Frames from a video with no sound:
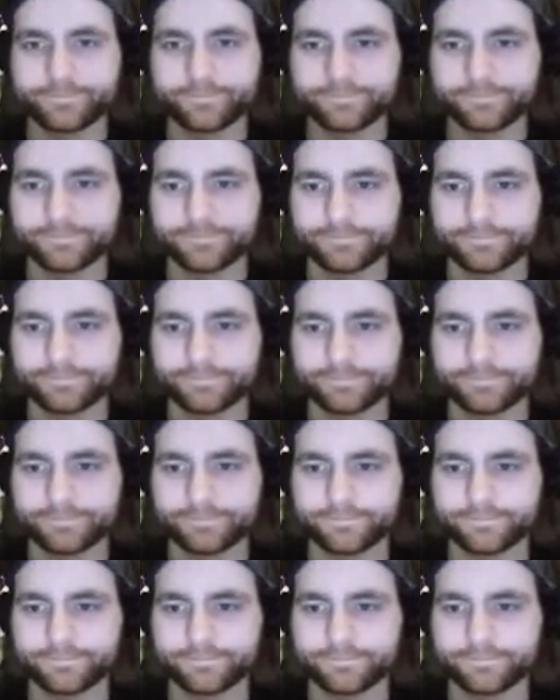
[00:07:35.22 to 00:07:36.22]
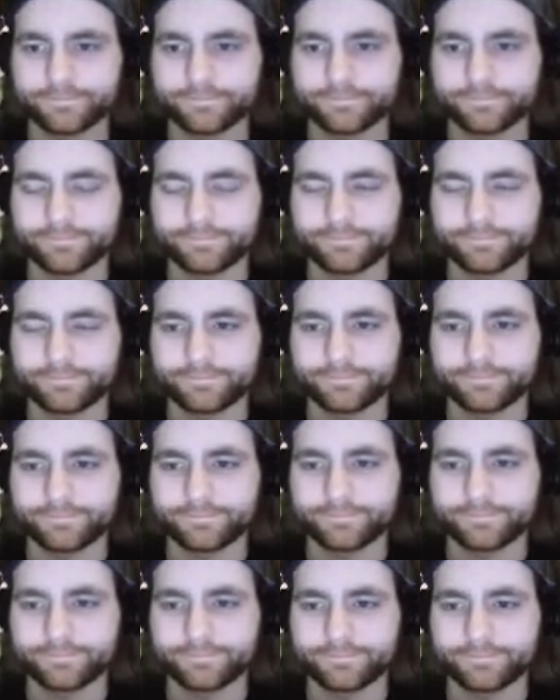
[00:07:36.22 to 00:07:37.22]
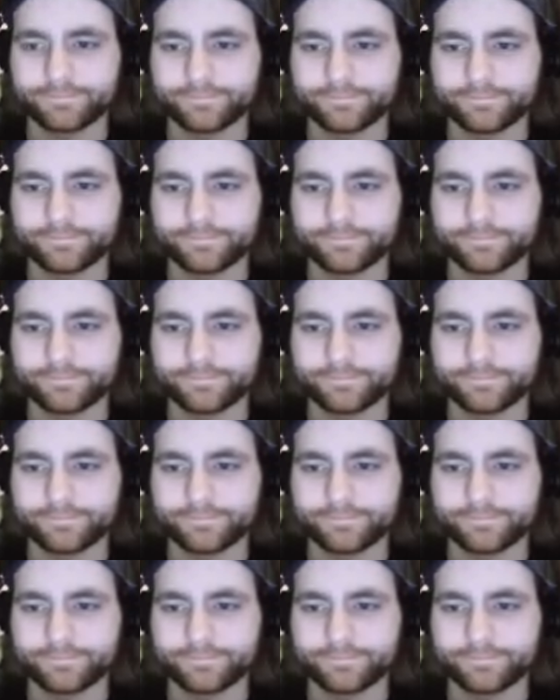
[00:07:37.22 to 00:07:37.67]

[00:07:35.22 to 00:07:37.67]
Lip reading: (no one is talking)